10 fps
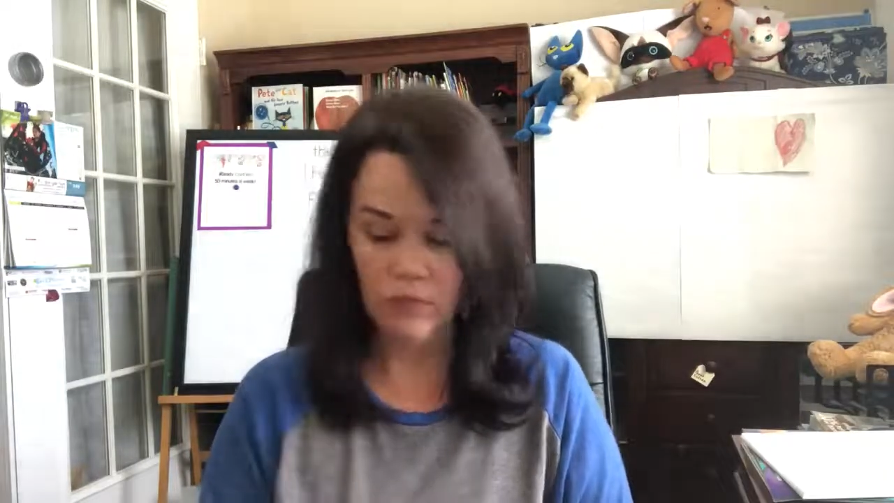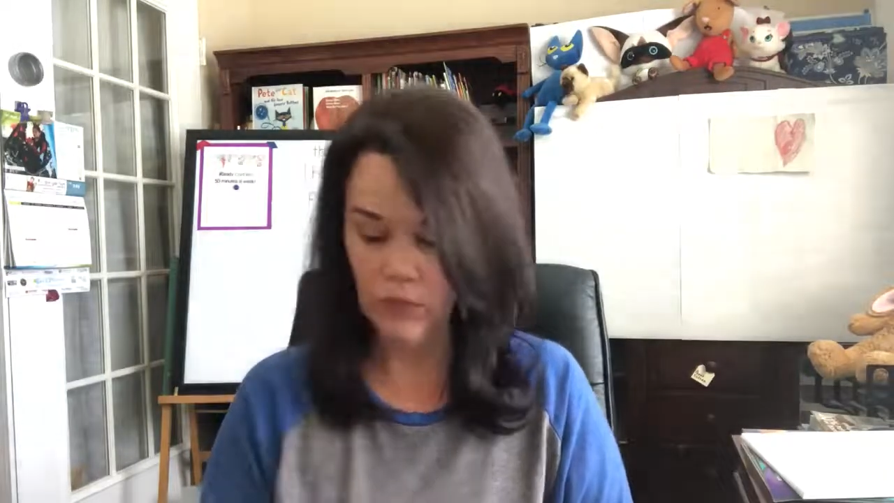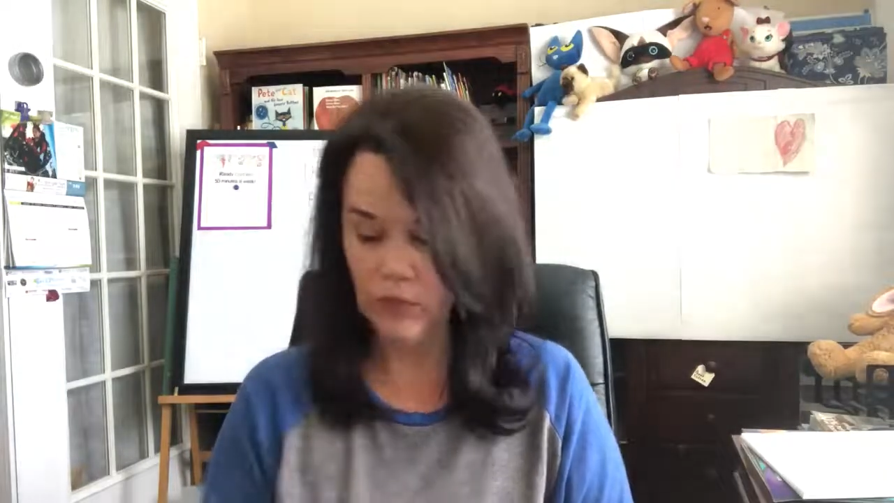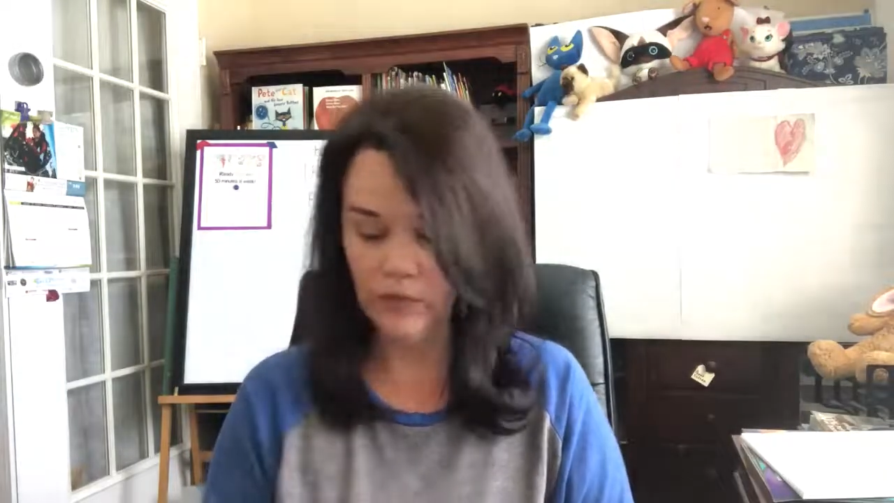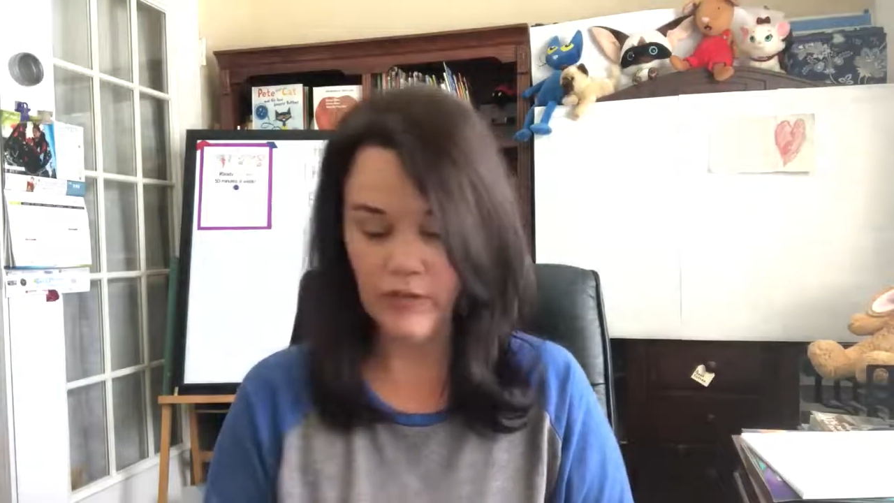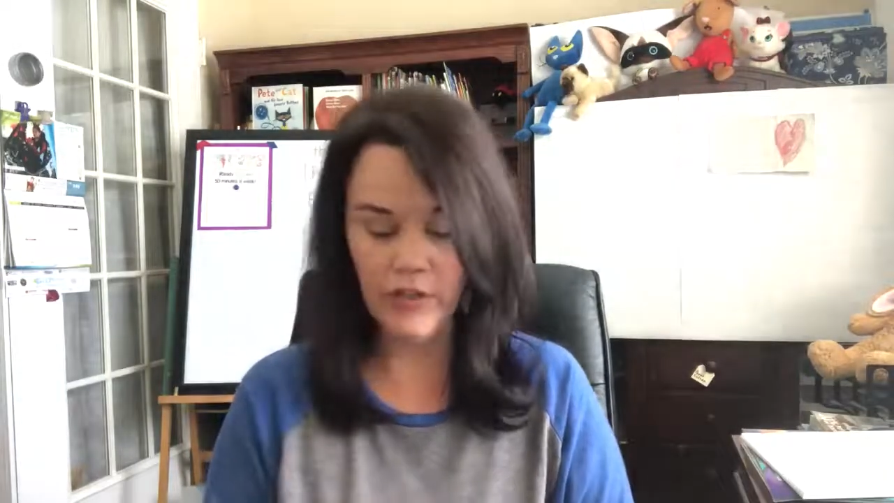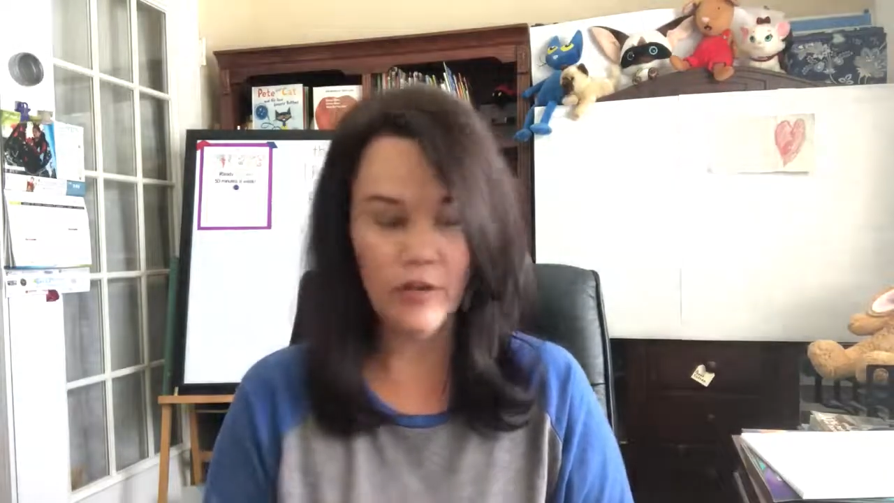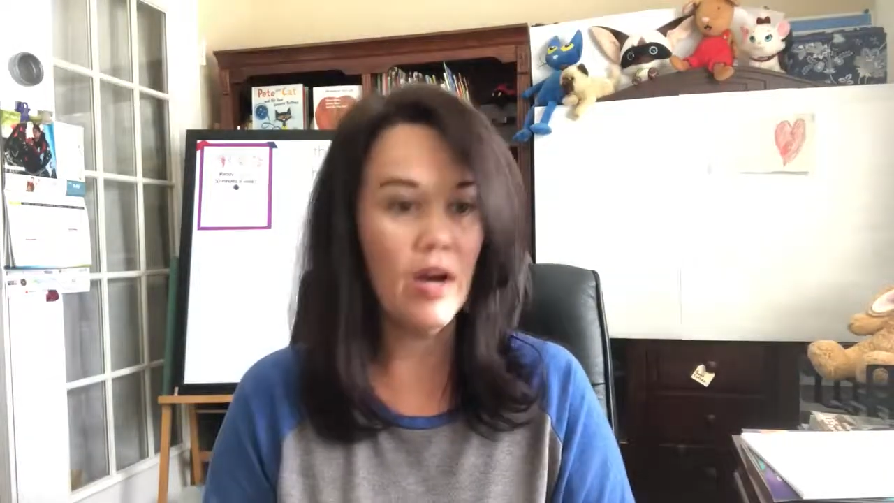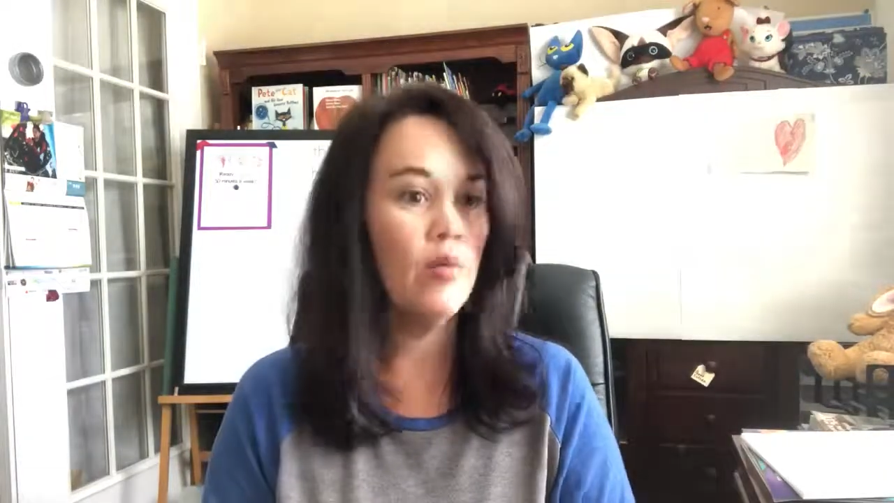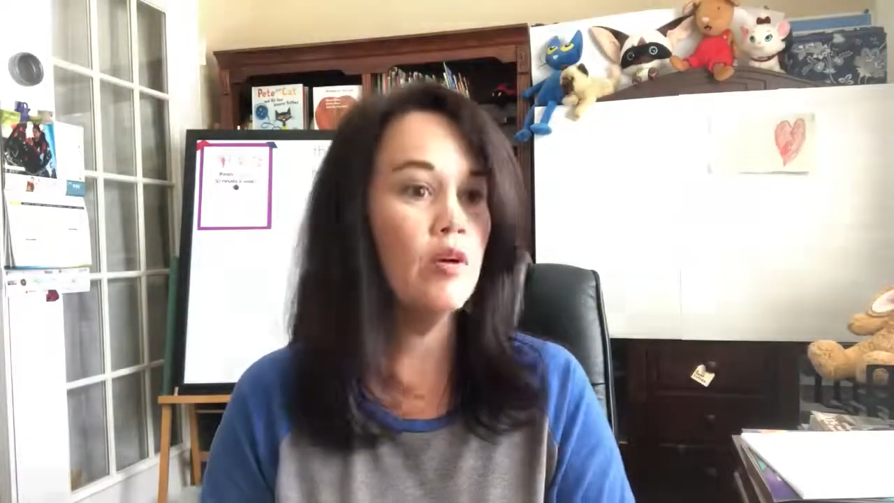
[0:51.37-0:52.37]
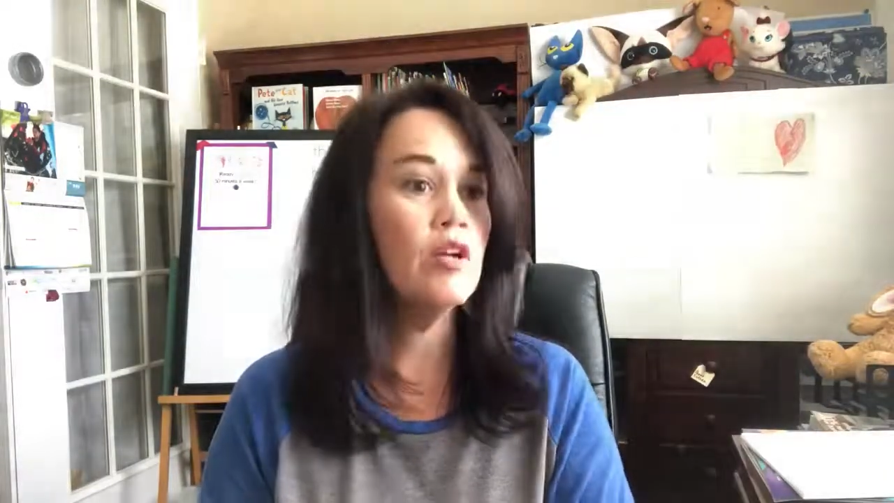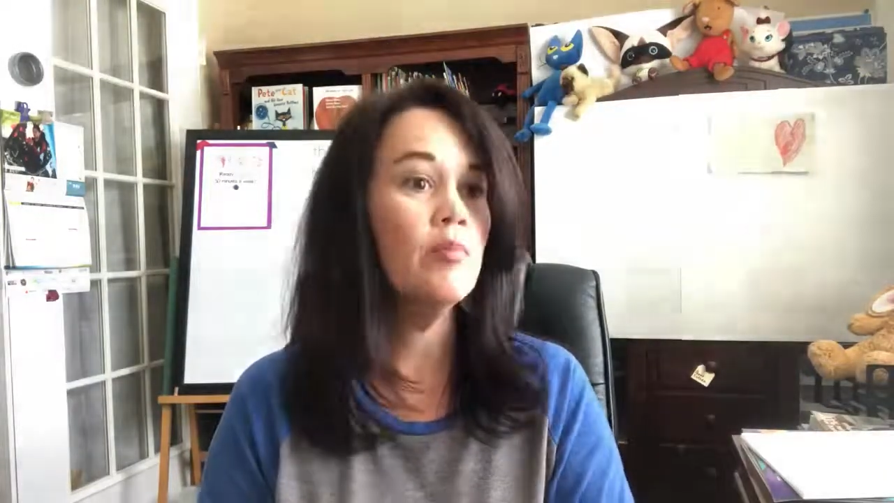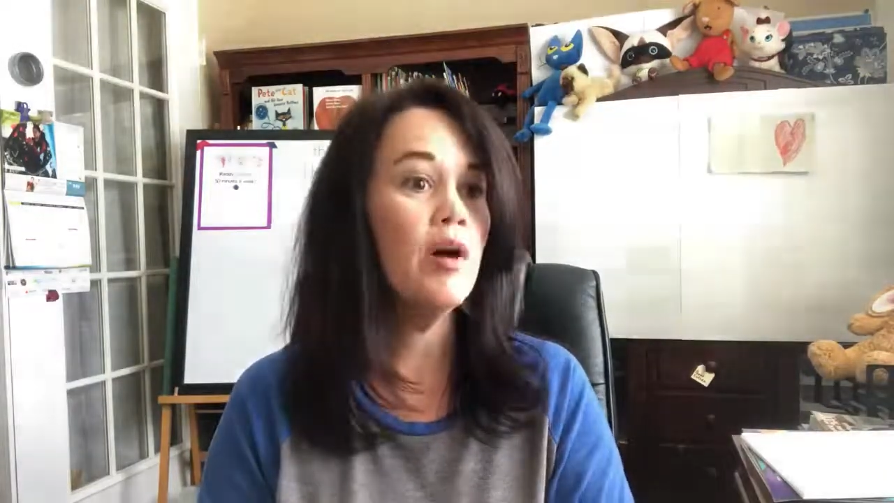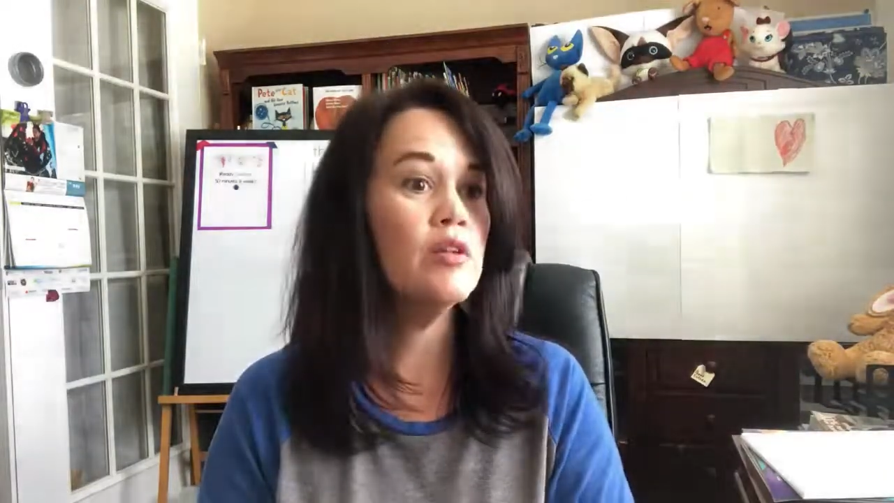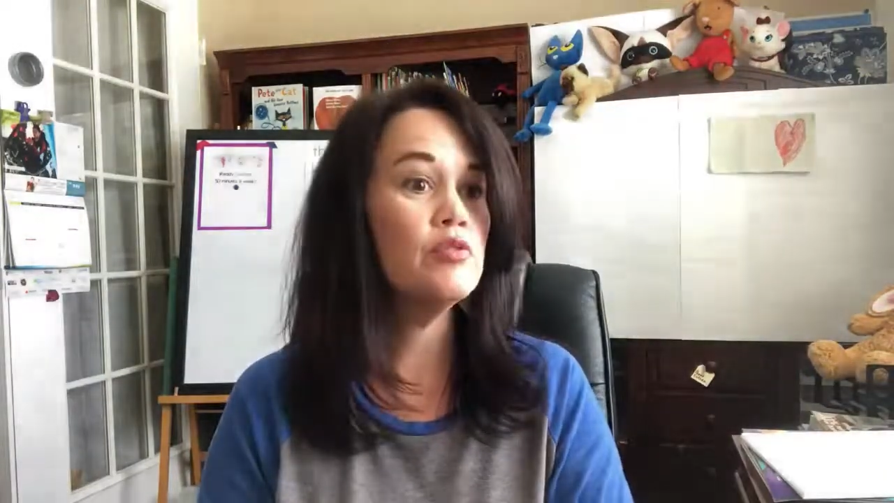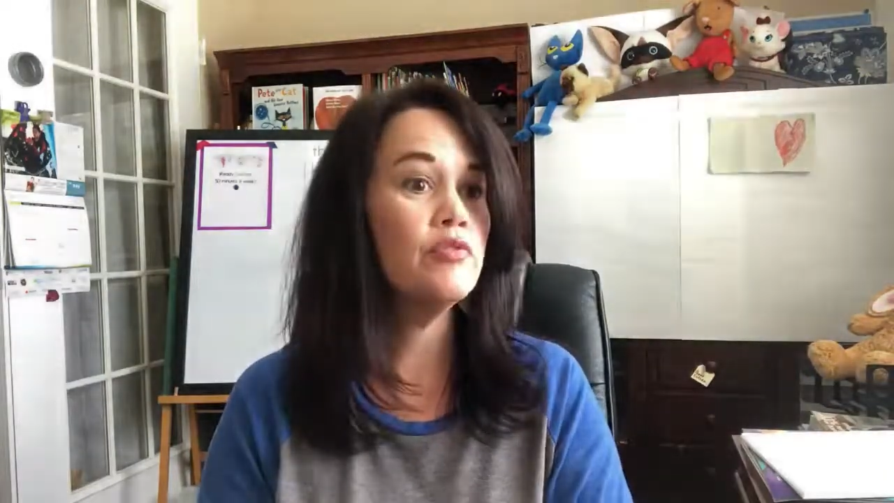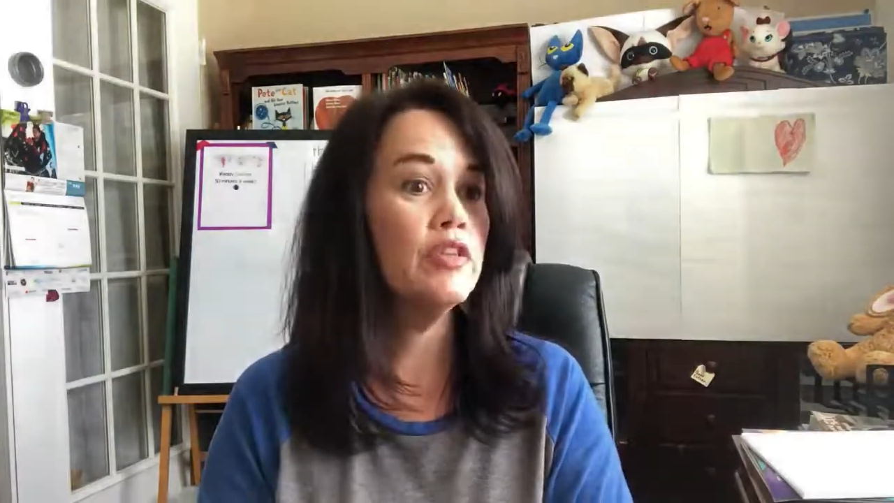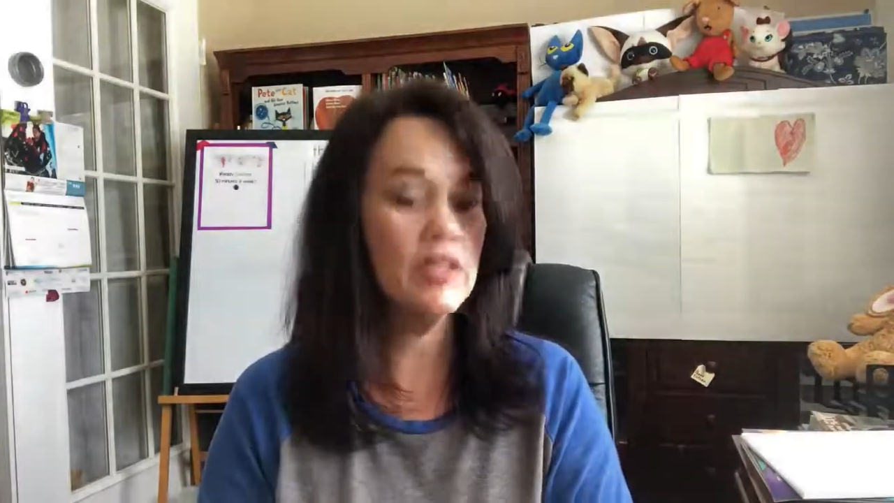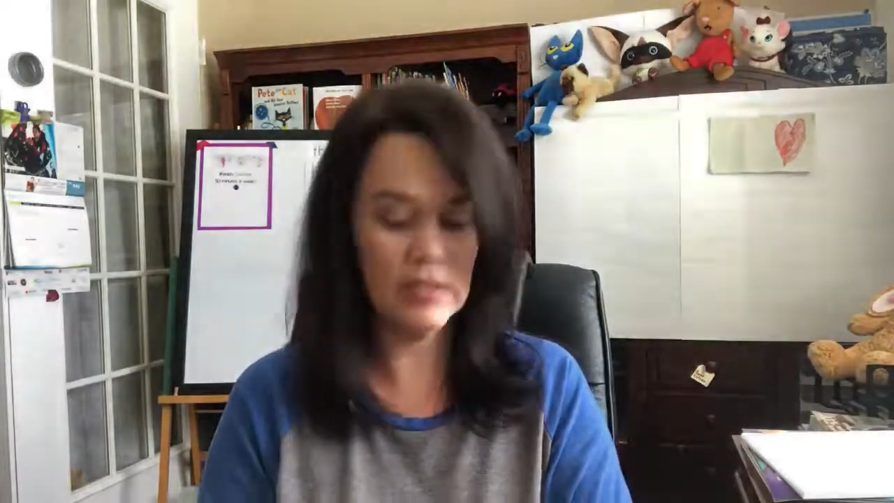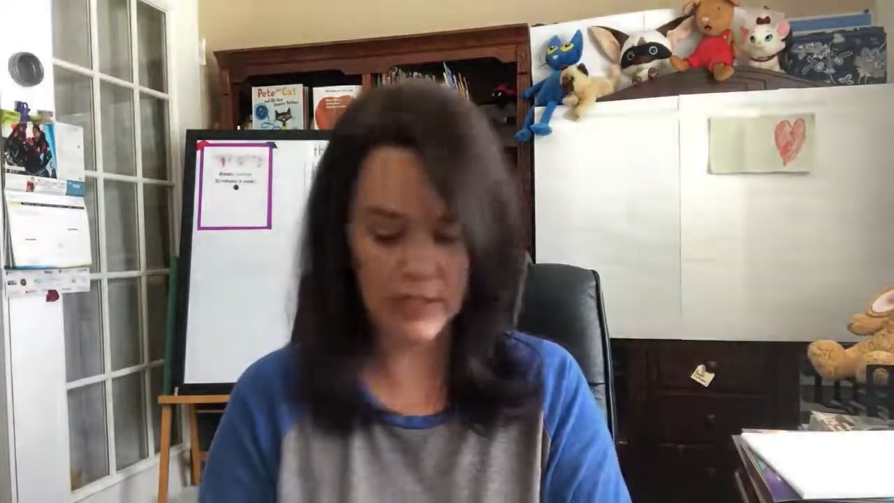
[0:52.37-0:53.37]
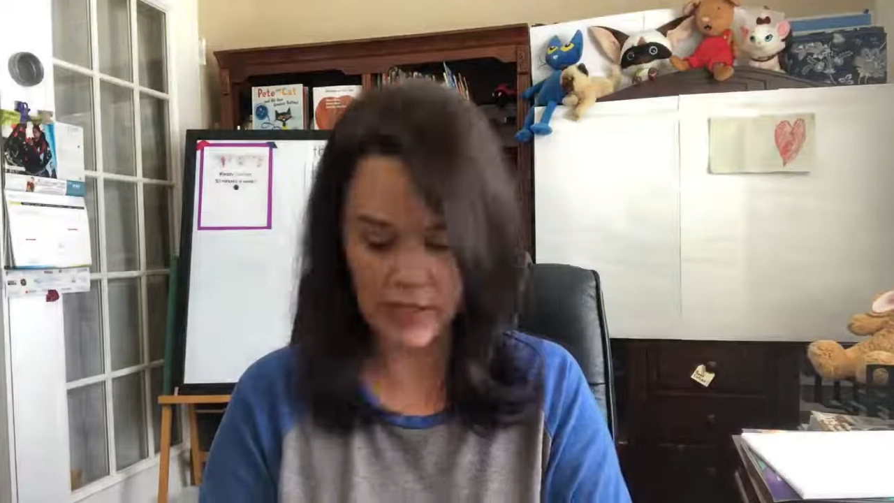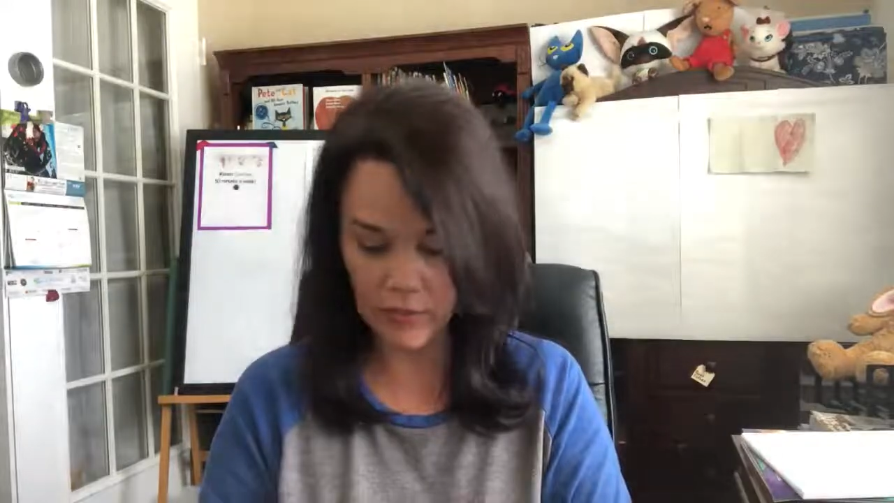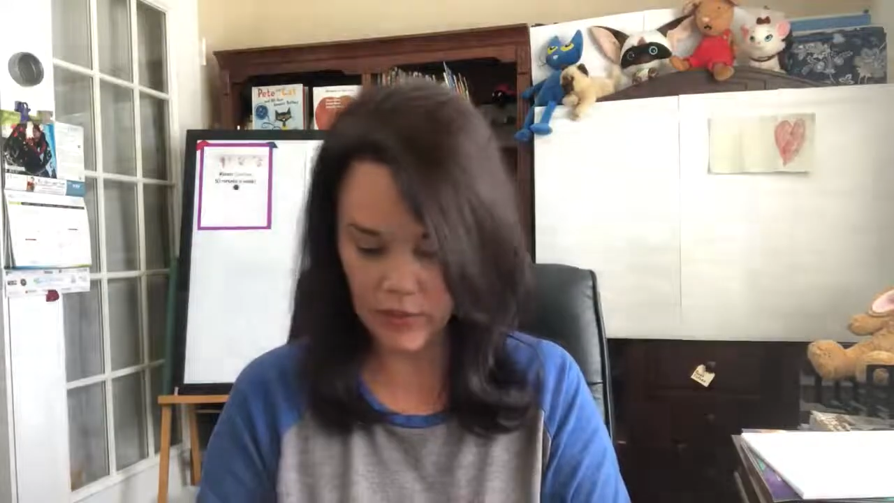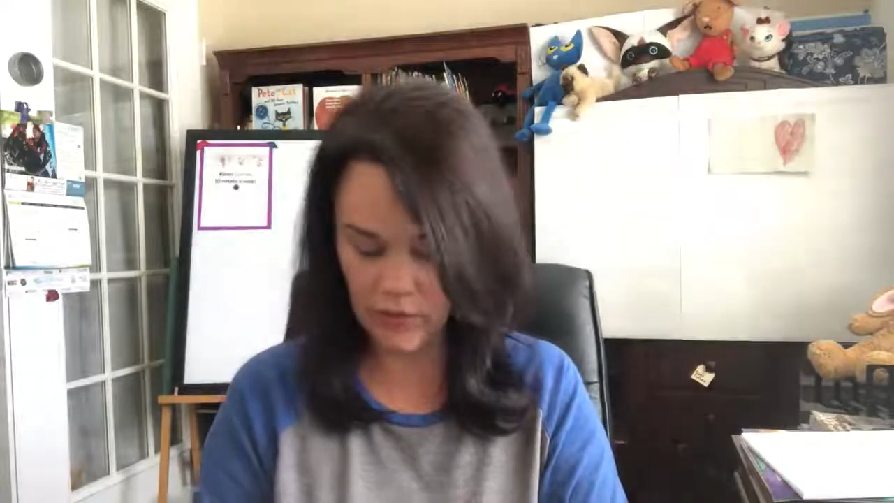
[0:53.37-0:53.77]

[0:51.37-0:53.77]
We'll figure out what an apostrophe is later